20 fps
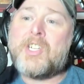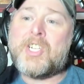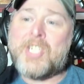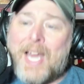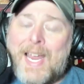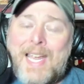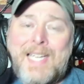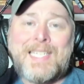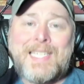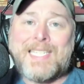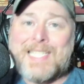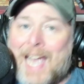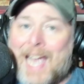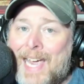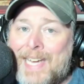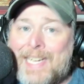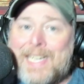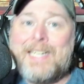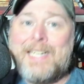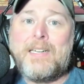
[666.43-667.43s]
Shane
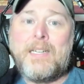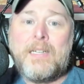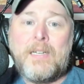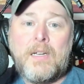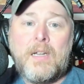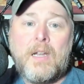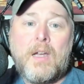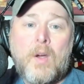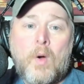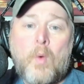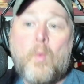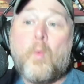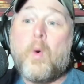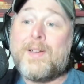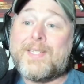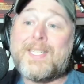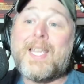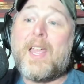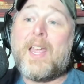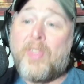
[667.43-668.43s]
Steichen
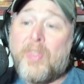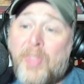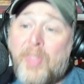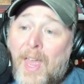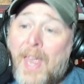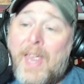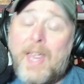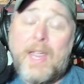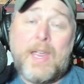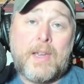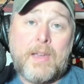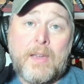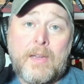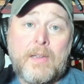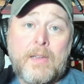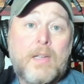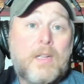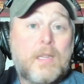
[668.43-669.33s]
was a thing.